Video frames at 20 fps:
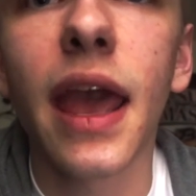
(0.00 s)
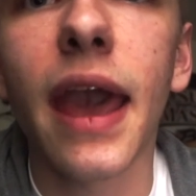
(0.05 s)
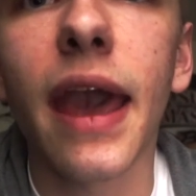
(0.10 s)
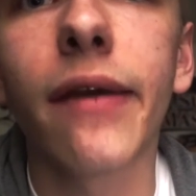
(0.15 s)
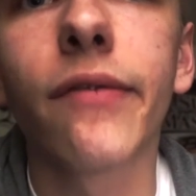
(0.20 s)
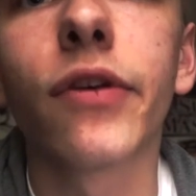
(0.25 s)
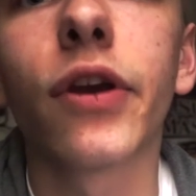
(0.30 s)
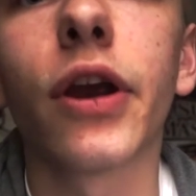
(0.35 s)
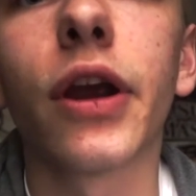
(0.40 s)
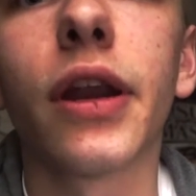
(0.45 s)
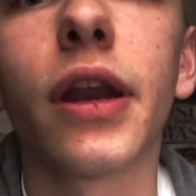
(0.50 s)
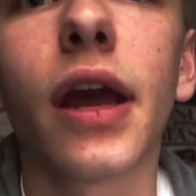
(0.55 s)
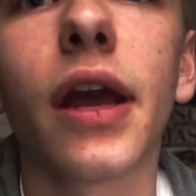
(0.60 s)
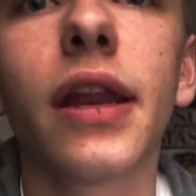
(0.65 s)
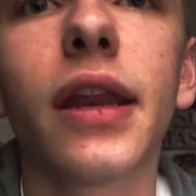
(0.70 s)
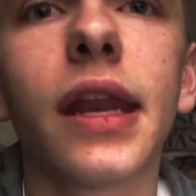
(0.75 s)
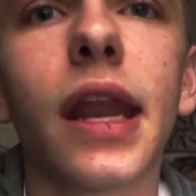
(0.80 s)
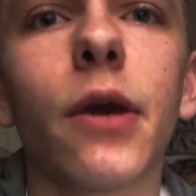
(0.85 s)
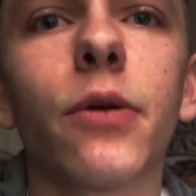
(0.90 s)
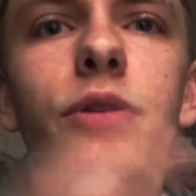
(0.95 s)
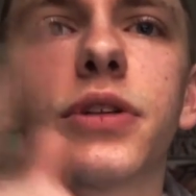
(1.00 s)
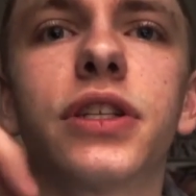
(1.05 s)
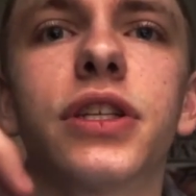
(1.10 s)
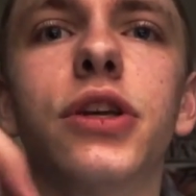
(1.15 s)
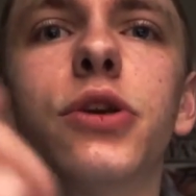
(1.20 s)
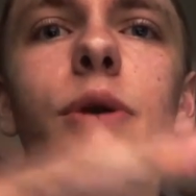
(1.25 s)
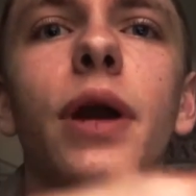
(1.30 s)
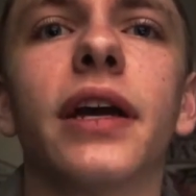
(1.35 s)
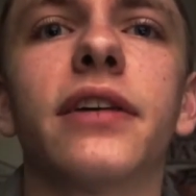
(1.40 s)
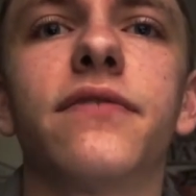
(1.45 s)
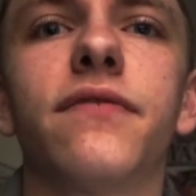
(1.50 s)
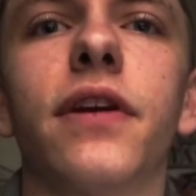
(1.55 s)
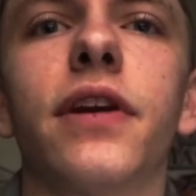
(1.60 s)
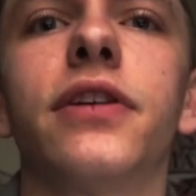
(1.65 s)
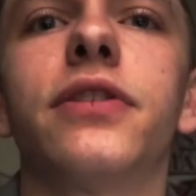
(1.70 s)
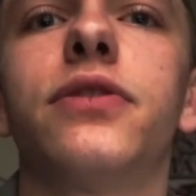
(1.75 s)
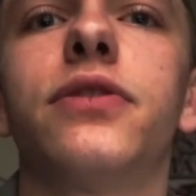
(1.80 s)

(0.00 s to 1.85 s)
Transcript: Have a great night, and I will see you guys very